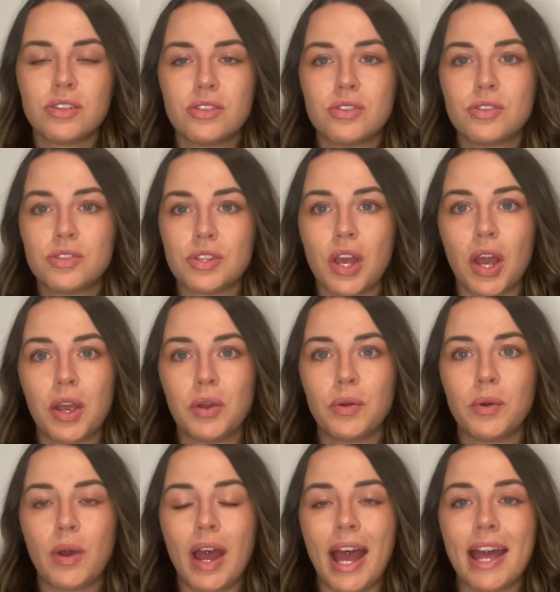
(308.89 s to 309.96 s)

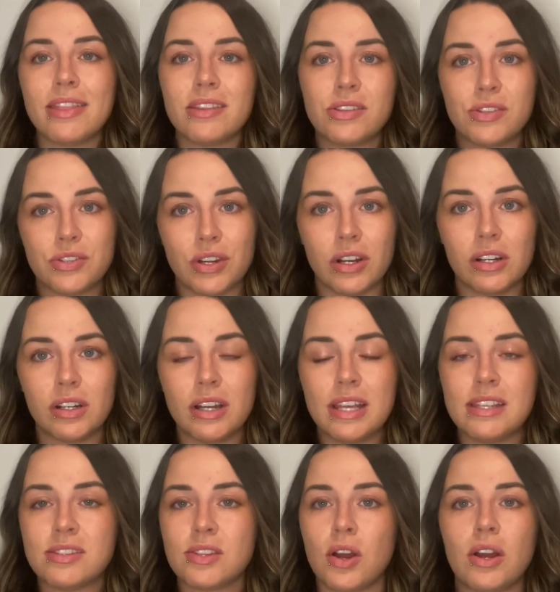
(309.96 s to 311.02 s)
So at the start, it
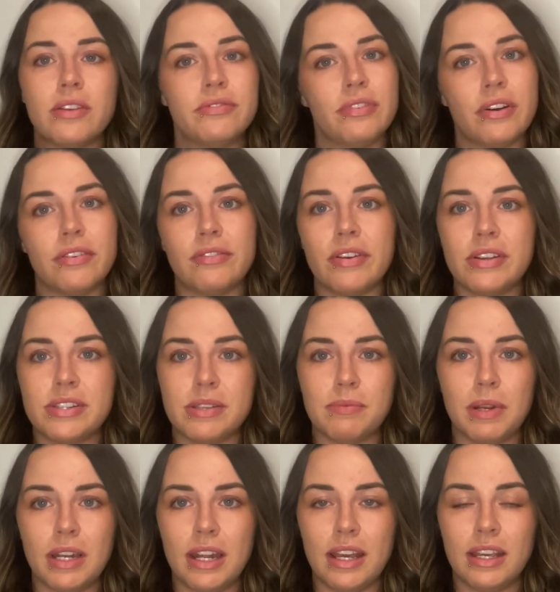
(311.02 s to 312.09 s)
started very, very
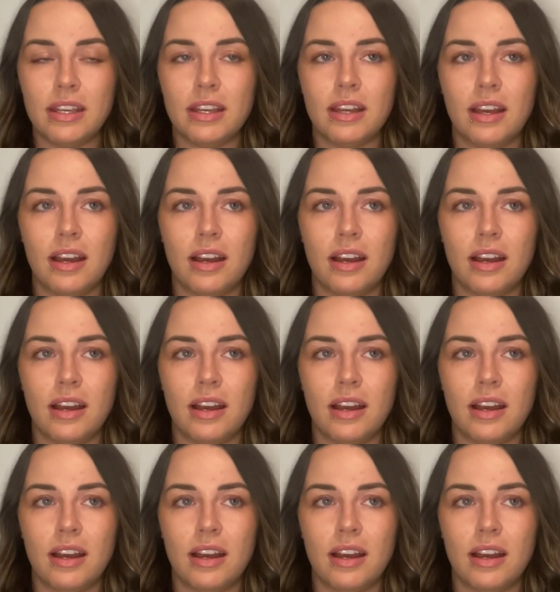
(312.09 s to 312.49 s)
similarly.